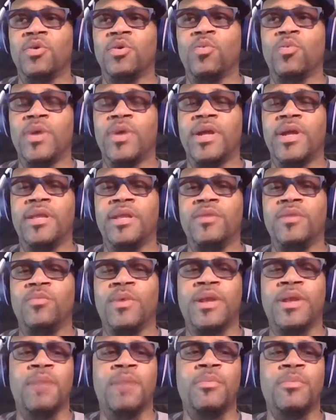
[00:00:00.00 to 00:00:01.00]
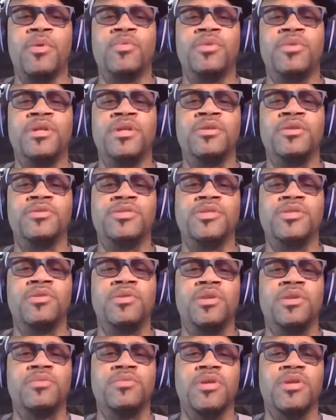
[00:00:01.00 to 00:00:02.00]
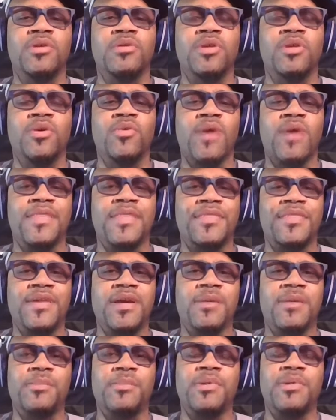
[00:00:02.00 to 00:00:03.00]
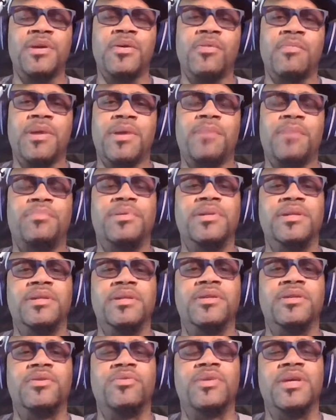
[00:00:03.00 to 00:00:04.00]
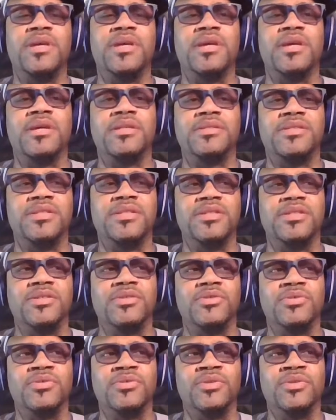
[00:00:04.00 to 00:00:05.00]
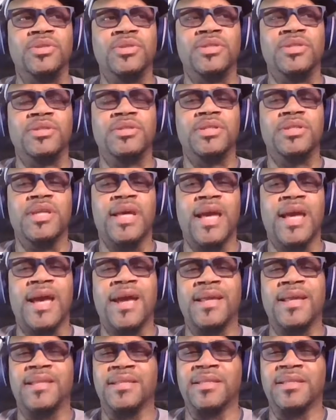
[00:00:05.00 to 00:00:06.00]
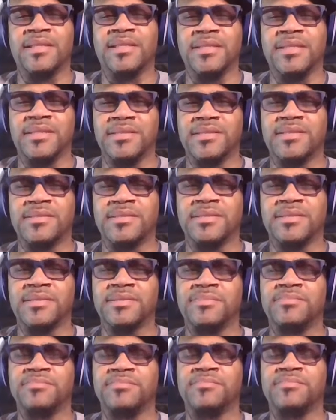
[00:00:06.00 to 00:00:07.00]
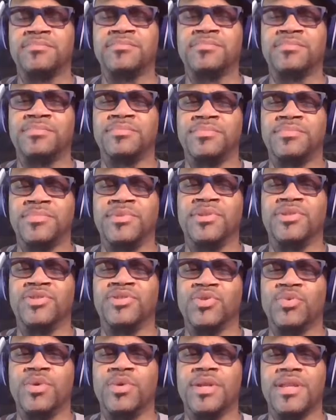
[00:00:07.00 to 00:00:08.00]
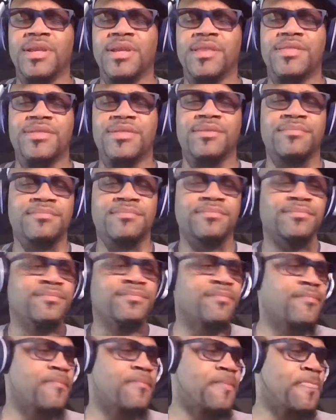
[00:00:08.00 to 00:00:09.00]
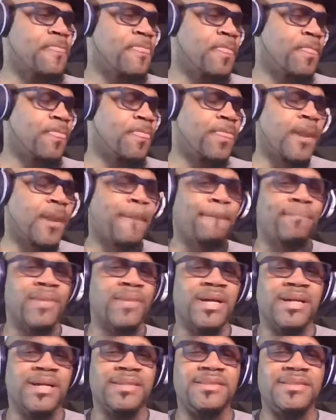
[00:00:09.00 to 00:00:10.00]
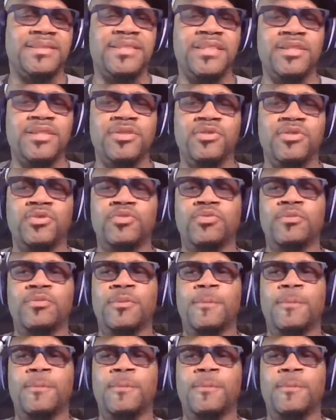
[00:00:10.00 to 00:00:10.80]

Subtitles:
when I'm on here solo dolo, I think I'm gonna be on my political kick until at least the 20th. Until